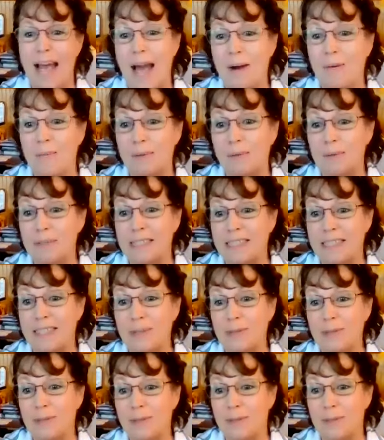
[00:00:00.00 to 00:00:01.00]
And we will see
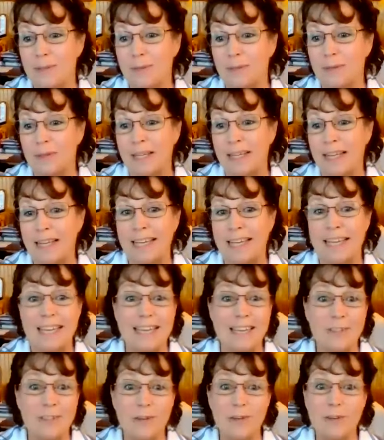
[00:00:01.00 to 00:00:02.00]
you soon,
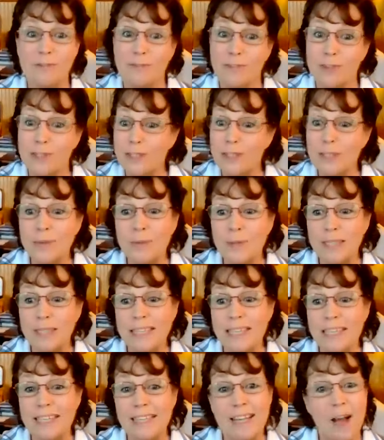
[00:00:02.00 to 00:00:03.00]
either
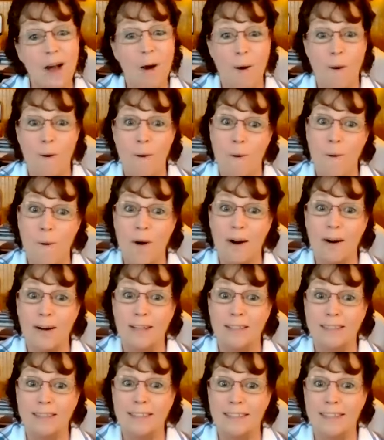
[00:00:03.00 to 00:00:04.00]
virtually
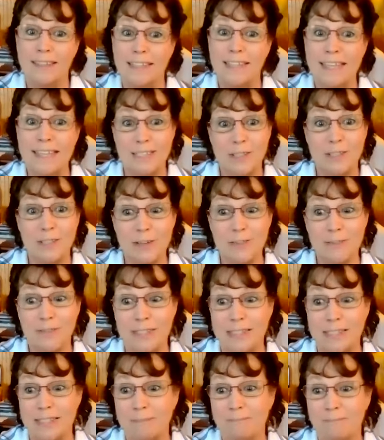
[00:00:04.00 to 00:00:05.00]
or in
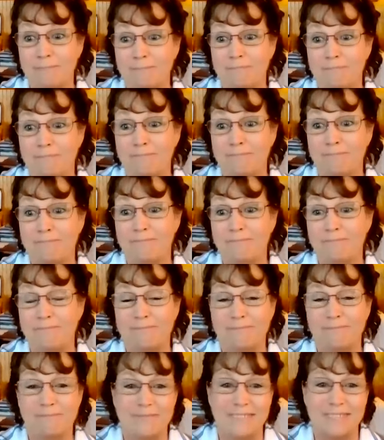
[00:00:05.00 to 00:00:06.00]
service.
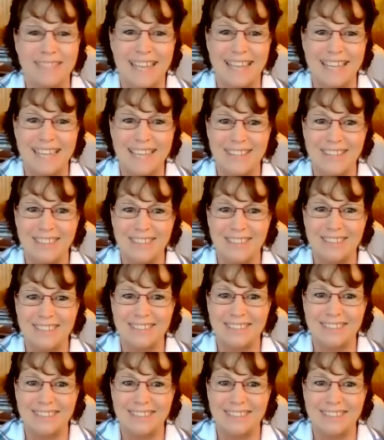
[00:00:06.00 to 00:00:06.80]
Thank you.